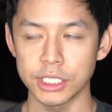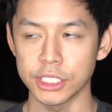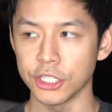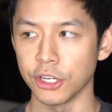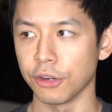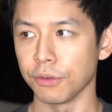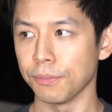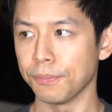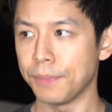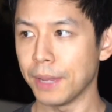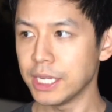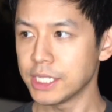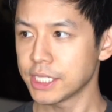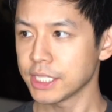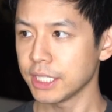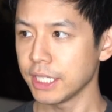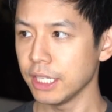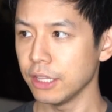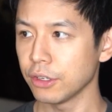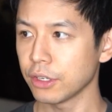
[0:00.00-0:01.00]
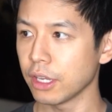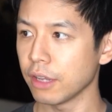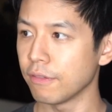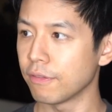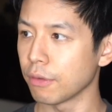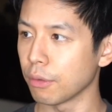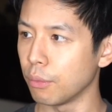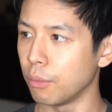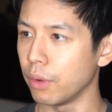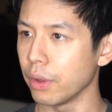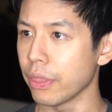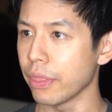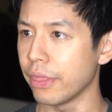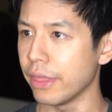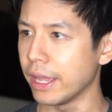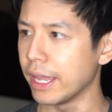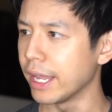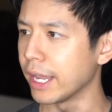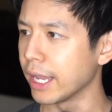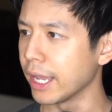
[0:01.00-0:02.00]
you're basically looking for one
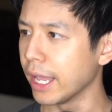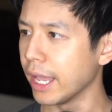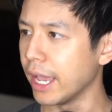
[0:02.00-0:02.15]
thing,